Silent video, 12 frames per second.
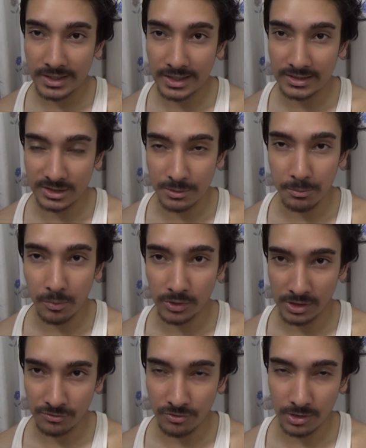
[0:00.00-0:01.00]
is
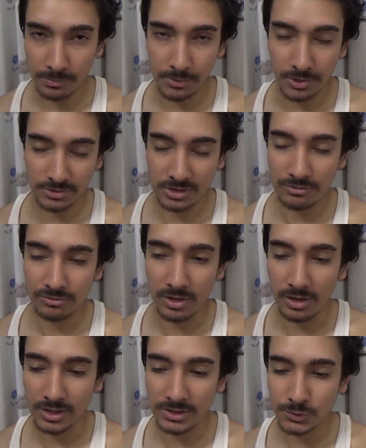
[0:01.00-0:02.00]
important for production of
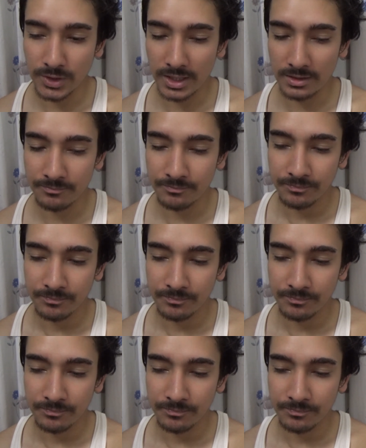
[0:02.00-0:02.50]
knowledge. You can